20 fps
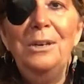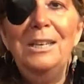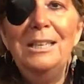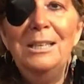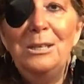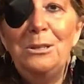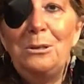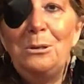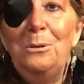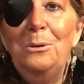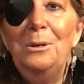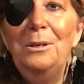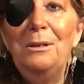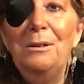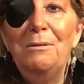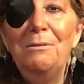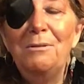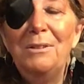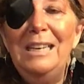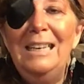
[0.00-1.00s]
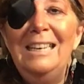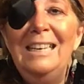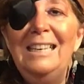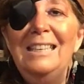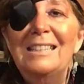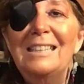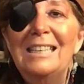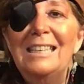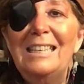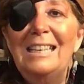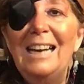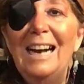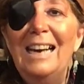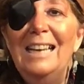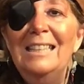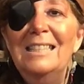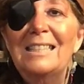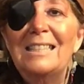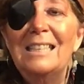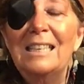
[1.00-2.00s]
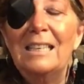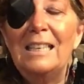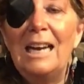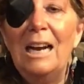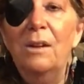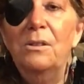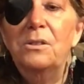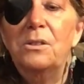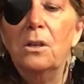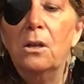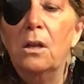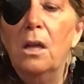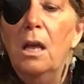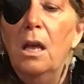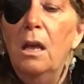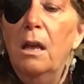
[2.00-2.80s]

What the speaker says: intuitive readings and guidance and counsel